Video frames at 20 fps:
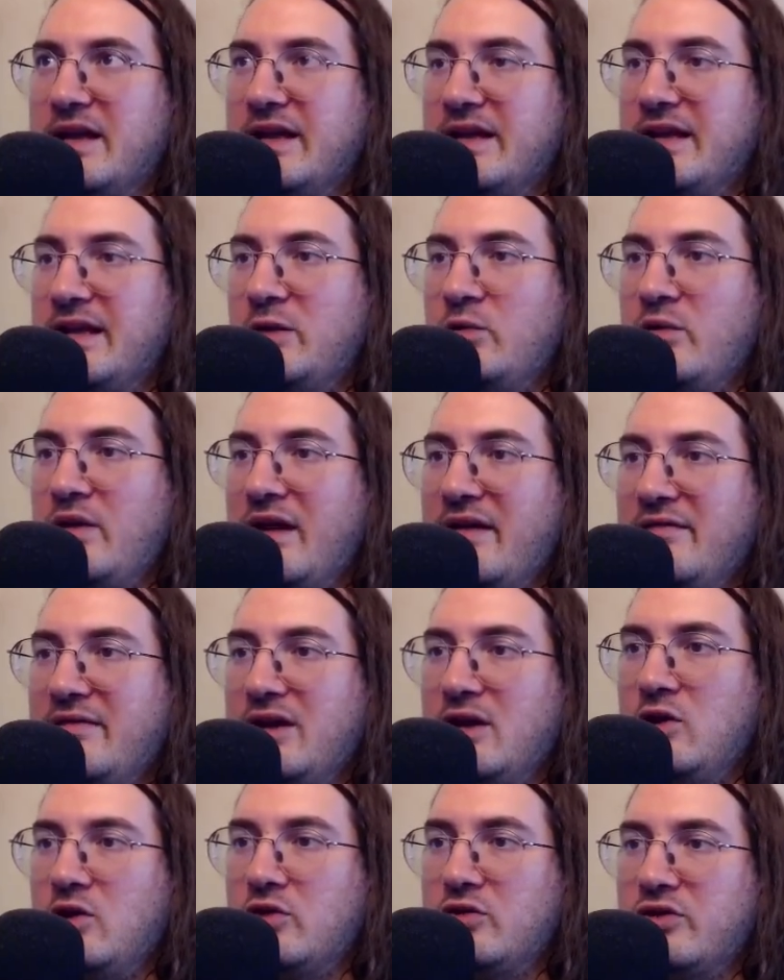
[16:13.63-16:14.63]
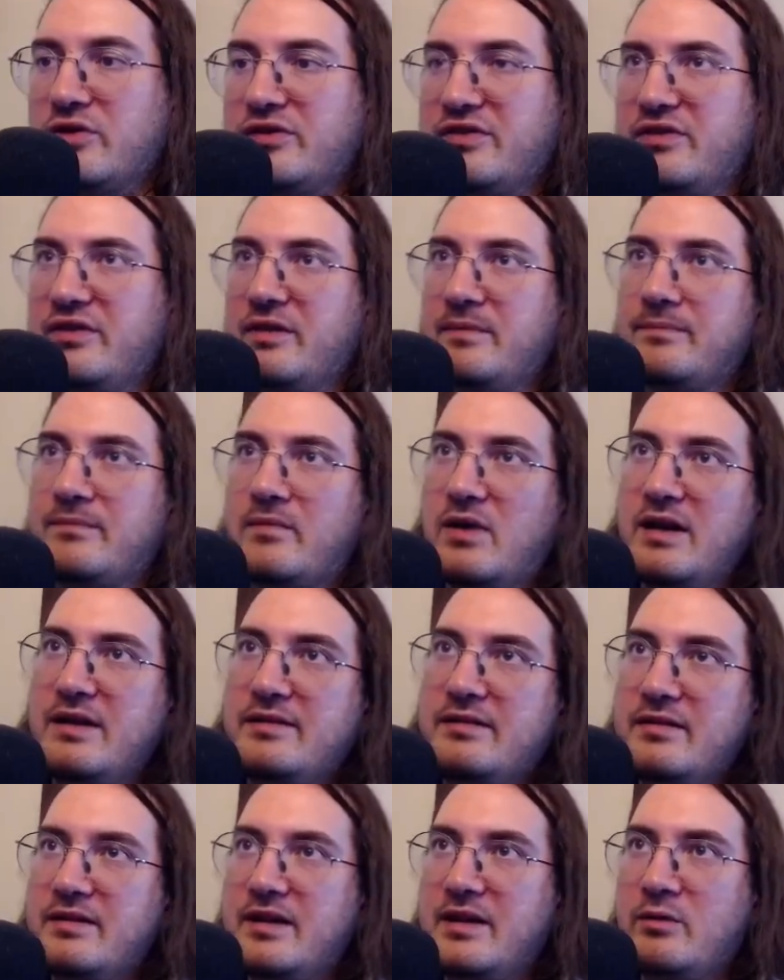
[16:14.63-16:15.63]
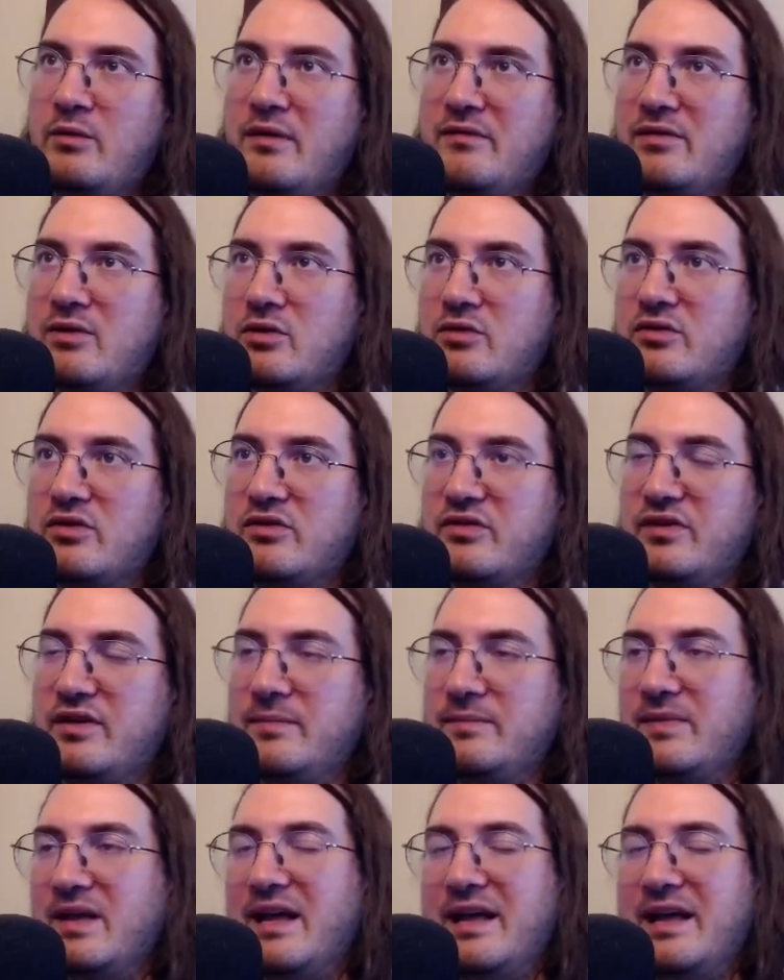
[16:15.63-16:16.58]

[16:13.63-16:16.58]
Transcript: Here we have a load.c, right? Here we have a load.c.